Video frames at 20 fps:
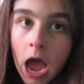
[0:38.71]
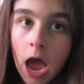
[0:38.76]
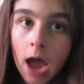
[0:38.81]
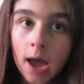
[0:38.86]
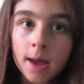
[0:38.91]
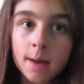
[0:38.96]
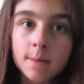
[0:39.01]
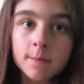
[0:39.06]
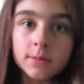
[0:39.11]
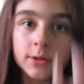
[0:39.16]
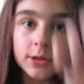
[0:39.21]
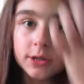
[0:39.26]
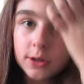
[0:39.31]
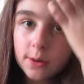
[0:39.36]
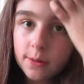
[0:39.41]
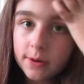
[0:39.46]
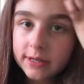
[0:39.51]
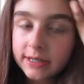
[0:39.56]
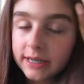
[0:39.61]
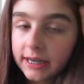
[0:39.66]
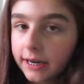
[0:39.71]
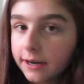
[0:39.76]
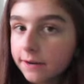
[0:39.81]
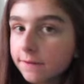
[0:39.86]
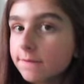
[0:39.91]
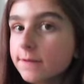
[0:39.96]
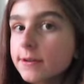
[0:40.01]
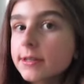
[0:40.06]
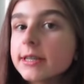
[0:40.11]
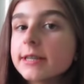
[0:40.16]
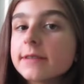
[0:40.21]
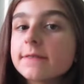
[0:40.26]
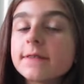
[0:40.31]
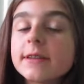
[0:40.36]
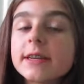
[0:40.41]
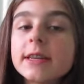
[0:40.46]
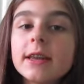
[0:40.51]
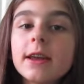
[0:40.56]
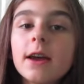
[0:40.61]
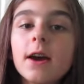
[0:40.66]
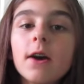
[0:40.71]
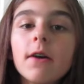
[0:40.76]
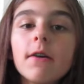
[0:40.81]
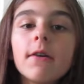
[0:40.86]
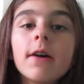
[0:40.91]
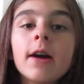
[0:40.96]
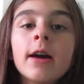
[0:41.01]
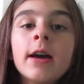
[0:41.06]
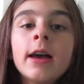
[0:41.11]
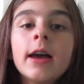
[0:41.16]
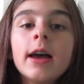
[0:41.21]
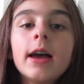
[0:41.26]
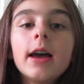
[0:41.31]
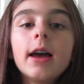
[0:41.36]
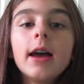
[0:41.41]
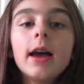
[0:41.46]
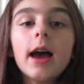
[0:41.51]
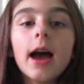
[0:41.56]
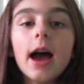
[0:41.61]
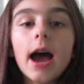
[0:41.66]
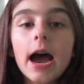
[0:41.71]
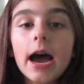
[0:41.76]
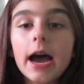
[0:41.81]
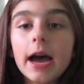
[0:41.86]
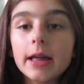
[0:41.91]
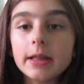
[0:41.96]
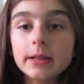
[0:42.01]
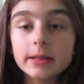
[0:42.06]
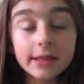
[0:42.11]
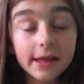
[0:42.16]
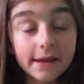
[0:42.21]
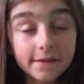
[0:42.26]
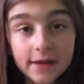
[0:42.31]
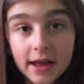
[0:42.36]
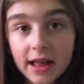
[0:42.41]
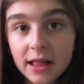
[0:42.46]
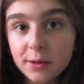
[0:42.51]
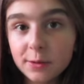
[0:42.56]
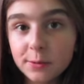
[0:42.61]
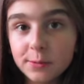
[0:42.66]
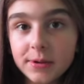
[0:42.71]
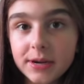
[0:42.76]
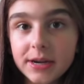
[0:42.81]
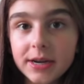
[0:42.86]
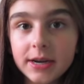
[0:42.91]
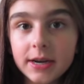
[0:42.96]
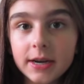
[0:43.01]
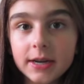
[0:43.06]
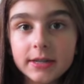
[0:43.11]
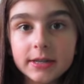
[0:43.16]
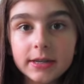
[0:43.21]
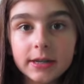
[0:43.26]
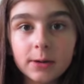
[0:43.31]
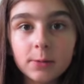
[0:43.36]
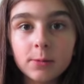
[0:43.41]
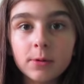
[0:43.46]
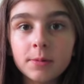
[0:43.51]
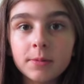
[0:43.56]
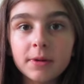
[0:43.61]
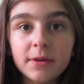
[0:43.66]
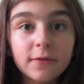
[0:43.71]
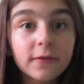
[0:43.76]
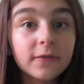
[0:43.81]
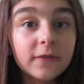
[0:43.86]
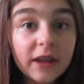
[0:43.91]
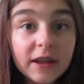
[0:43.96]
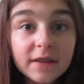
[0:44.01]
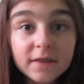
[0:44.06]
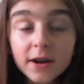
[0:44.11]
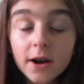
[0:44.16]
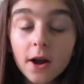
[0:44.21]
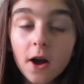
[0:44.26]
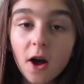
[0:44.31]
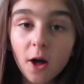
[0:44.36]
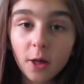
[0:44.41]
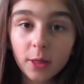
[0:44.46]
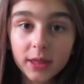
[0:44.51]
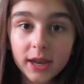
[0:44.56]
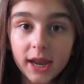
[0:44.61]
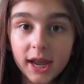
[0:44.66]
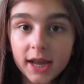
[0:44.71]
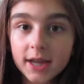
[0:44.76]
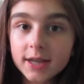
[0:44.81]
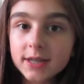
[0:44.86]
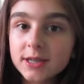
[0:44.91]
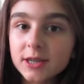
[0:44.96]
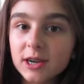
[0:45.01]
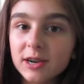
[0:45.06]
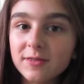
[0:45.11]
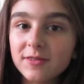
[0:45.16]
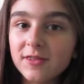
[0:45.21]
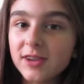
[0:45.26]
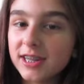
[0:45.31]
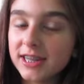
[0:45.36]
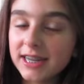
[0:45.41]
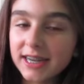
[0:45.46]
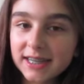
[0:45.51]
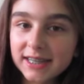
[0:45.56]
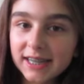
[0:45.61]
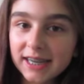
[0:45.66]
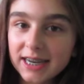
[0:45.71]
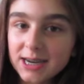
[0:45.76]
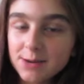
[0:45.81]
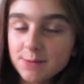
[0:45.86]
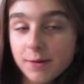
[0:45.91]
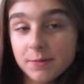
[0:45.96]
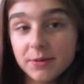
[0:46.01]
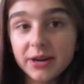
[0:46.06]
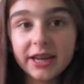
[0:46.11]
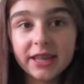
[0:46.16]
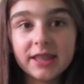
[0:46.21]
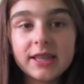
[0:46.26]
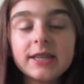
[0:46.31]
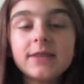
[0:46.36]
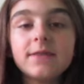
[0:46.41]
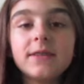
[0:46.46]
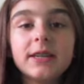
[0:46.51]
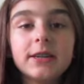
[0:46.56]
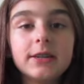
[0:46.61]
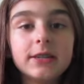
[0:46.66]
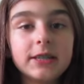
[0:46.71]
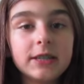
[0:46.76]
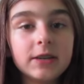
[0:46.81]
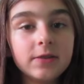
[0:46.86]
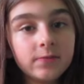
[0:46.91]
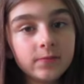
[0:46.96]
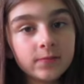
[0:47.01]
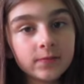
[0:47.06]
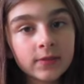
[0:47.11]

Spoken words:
I am so excited for this video. I love Halloween. It's like one of my favorite holidays, so I'm really excited to be bringing this video to you.